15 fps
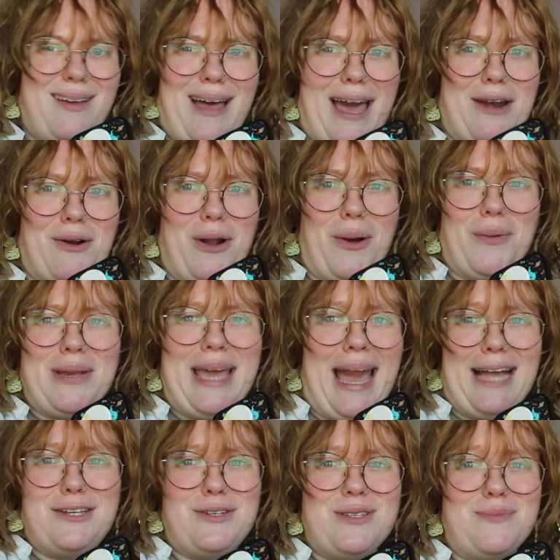I don't know,
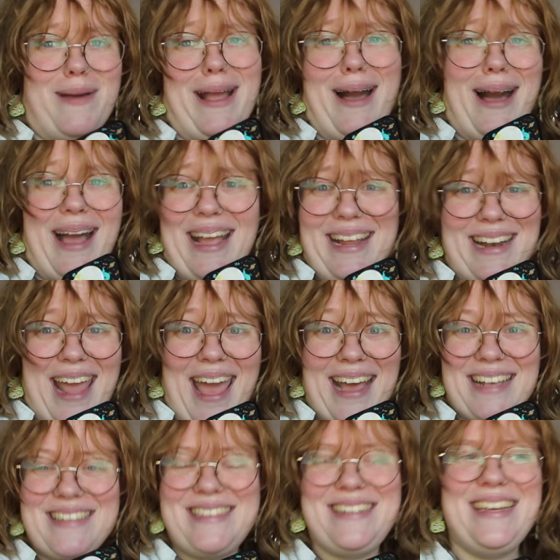catches my eye
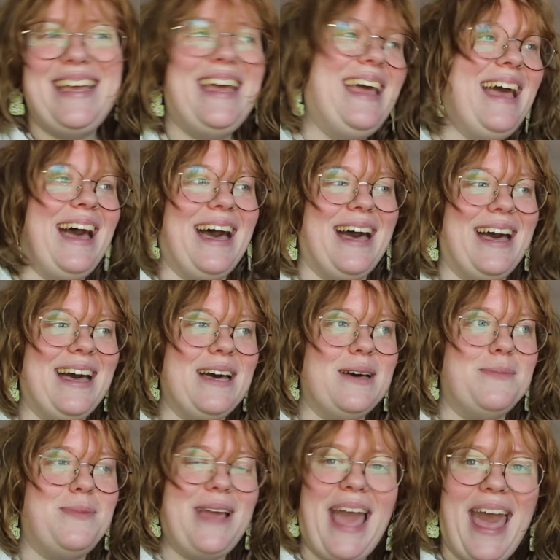next.
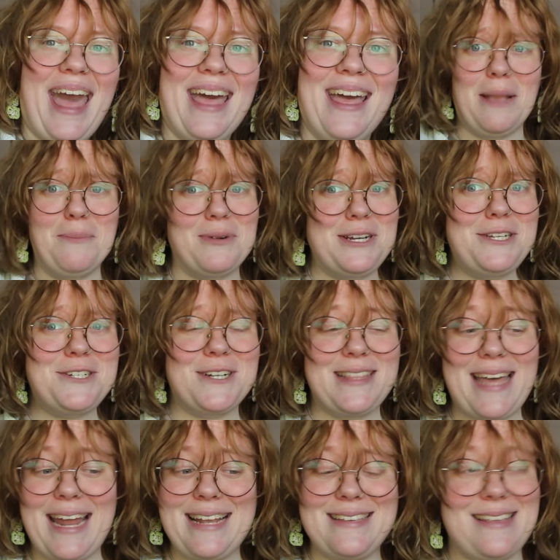But yeah, I'm pretty sure
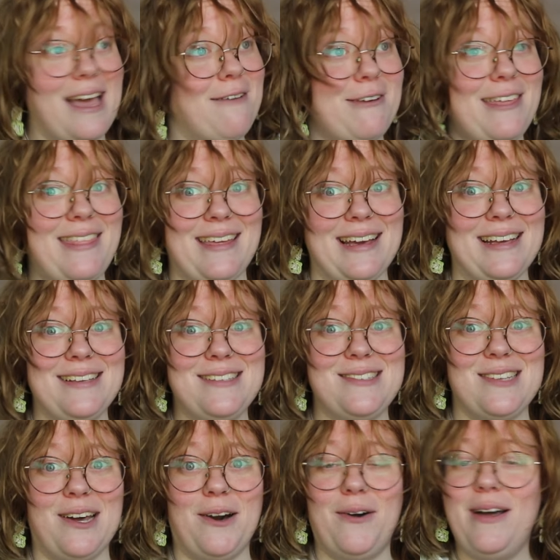that is everything.
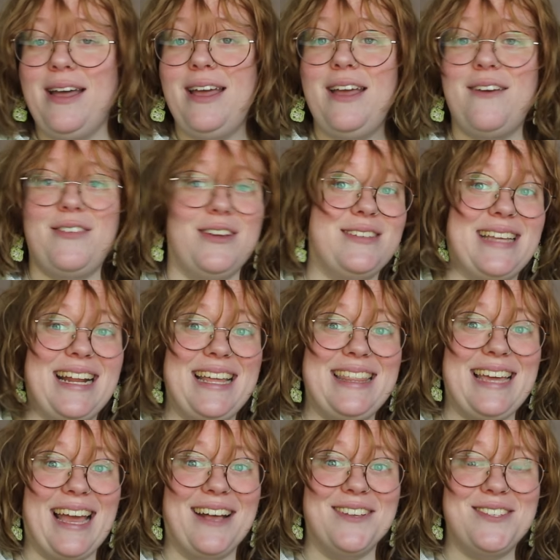So if there's
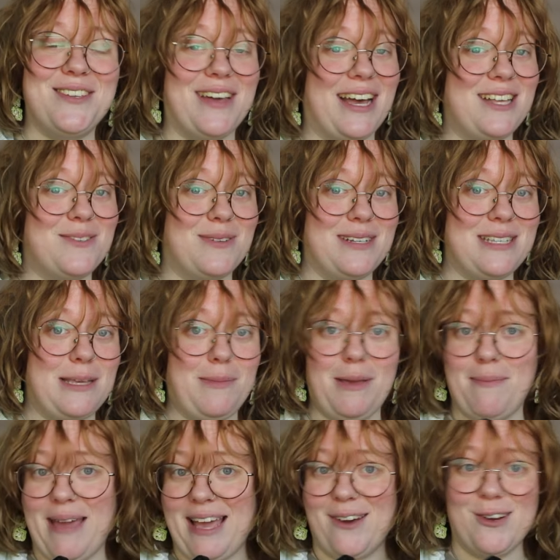anything else you guys want to see me
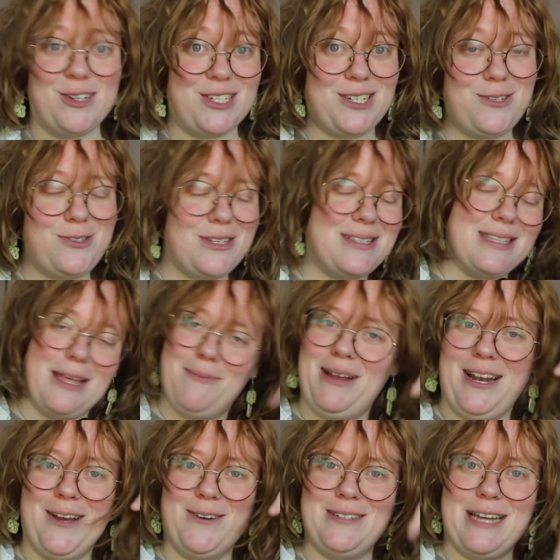make or do, just let
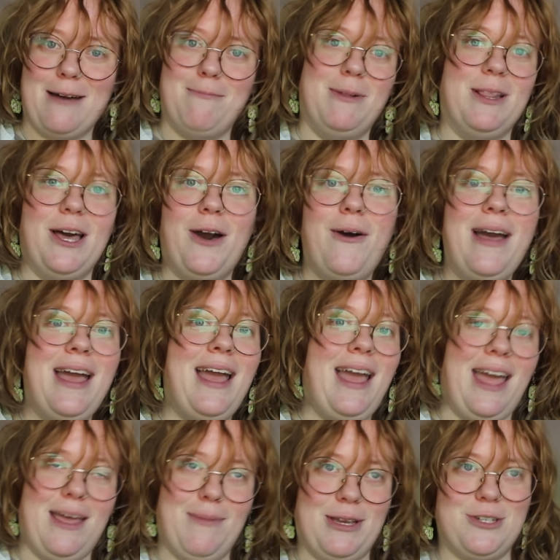me know down below
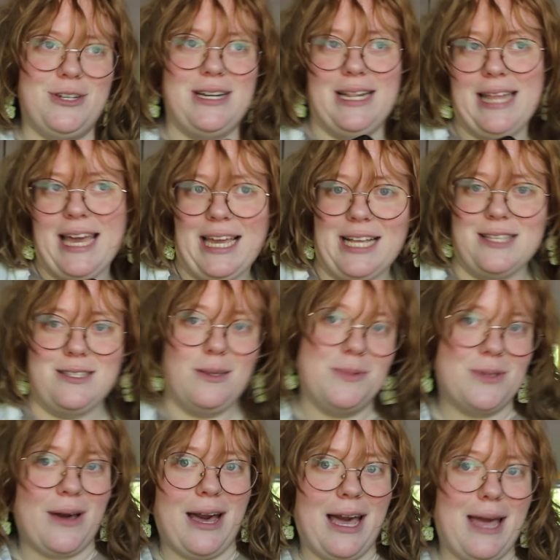and make sure to like and
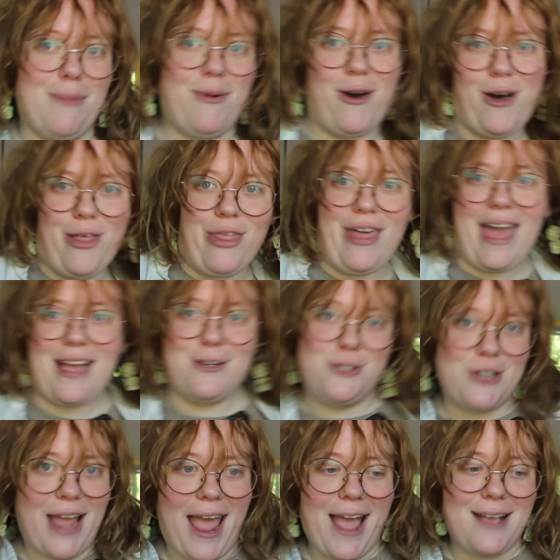subscribe, all that
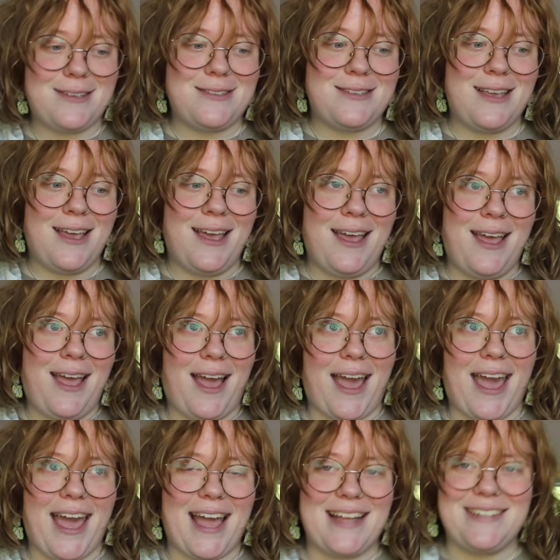jazz.
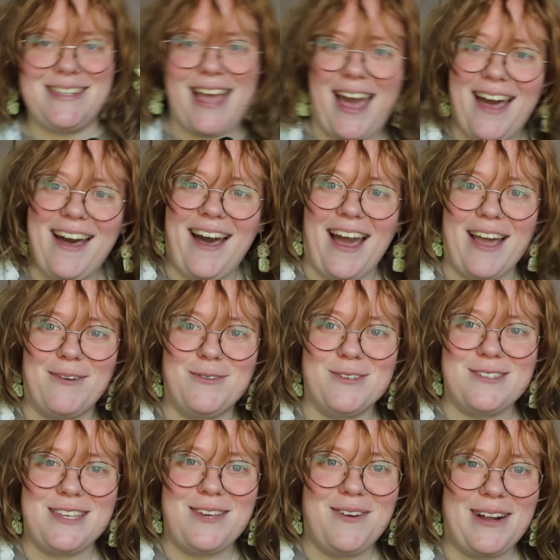And yeah, I will
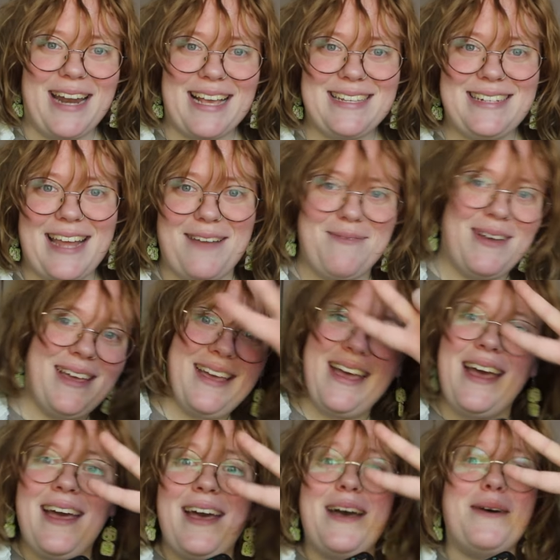see you all next time.
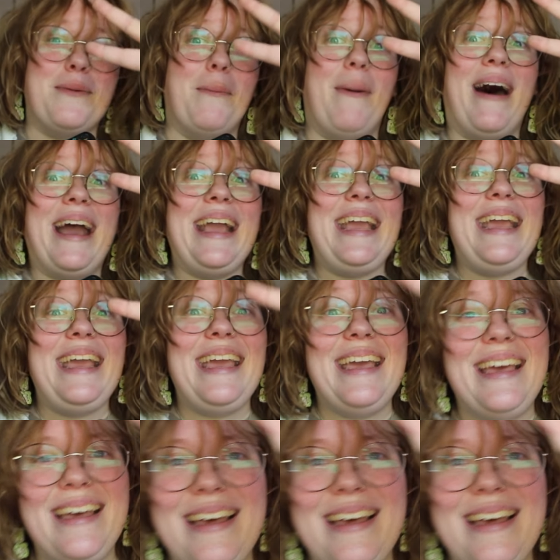Bye.